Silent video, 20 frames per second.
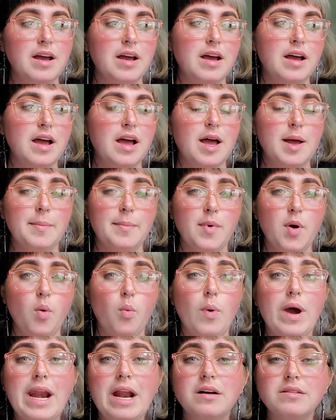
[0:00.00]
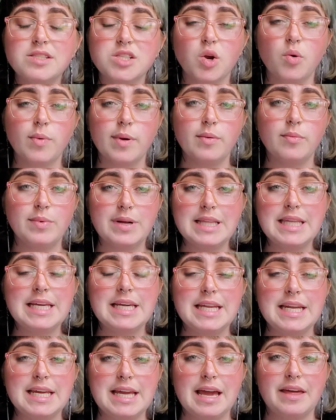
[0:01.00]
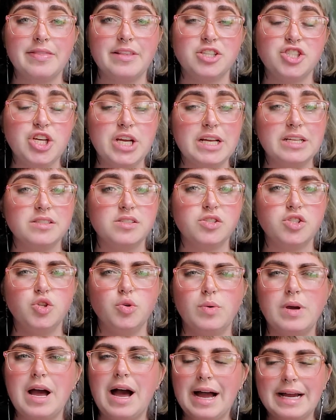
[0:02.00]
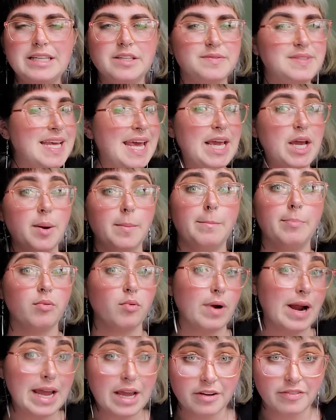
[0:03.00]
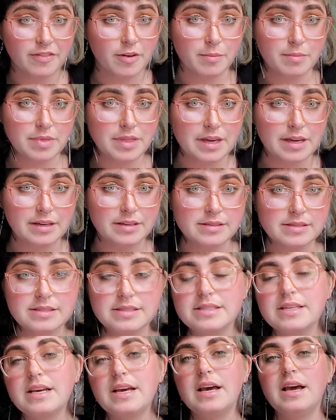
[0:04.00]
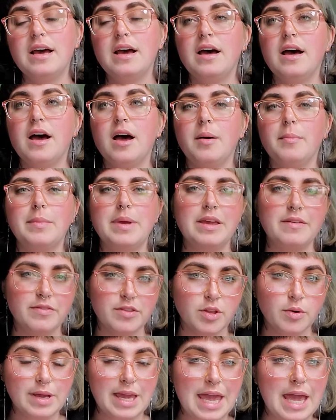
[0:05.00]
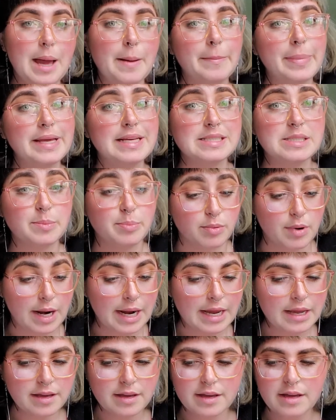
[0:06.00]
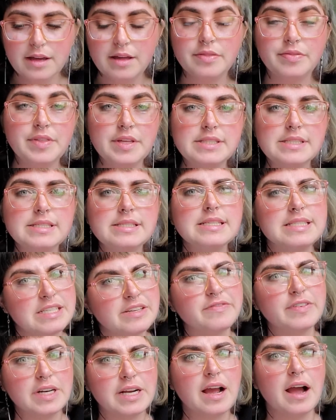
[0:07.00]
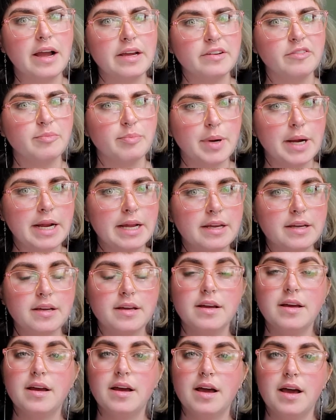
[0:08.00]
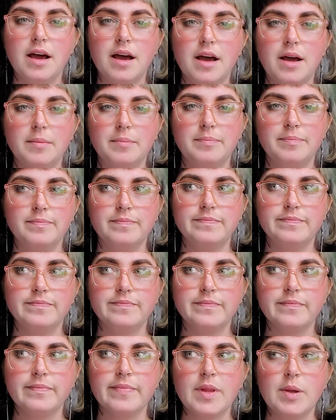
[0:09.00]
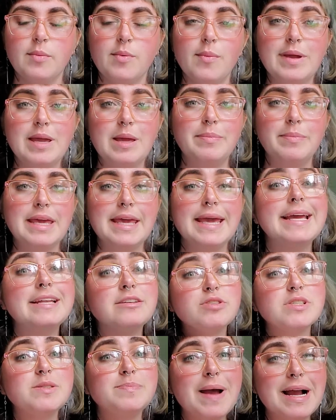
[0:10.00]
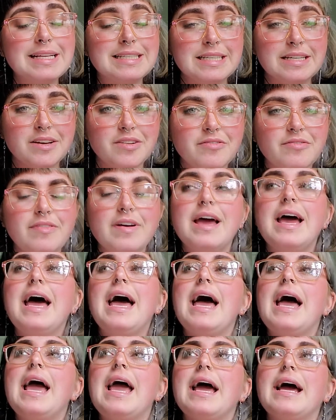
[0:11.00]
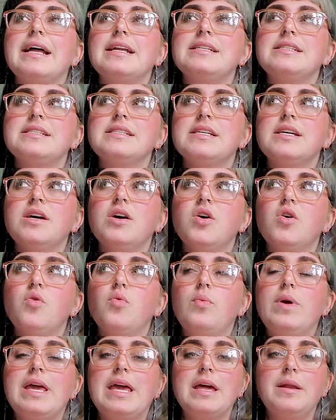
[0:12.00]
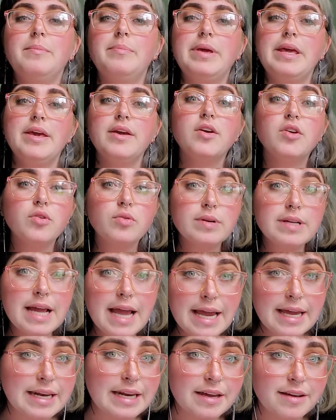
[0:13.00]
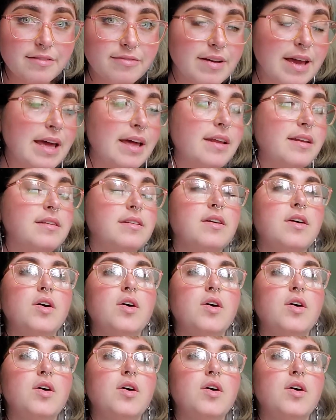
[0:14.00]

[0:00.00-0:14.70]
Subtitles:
When else are we really gonna get the chance to kind of take a break from things? Even though camp is a break, this is a different kind of break, where we can be introspective and we can be creative and